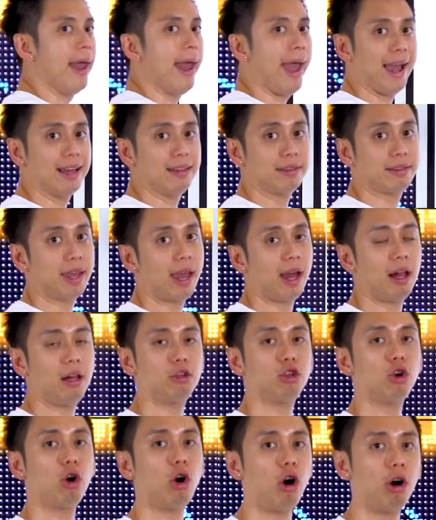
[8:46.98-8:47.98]
and
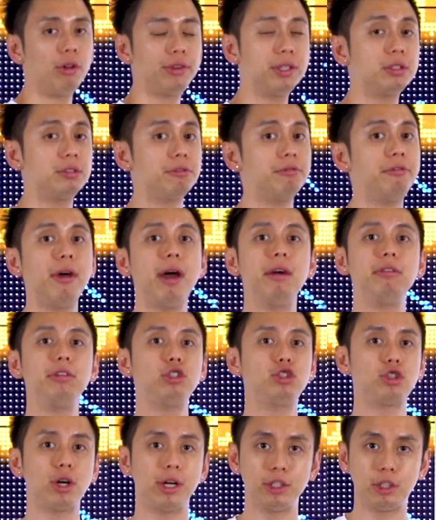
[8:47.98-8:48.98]
tell your audience
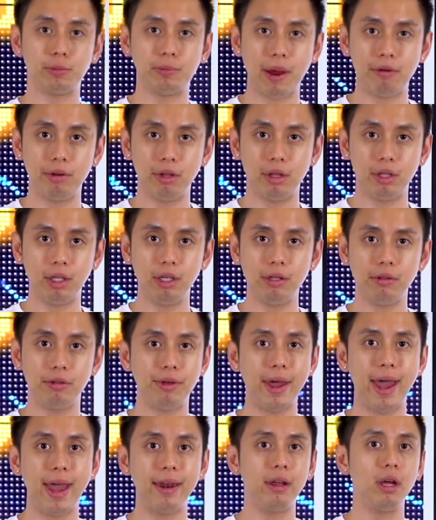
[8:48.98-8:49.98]
very transparently
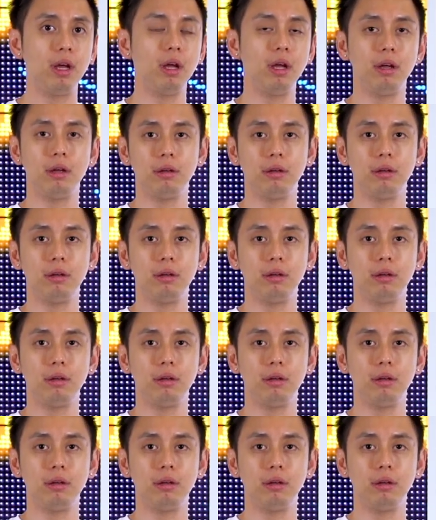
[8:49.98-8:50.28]
that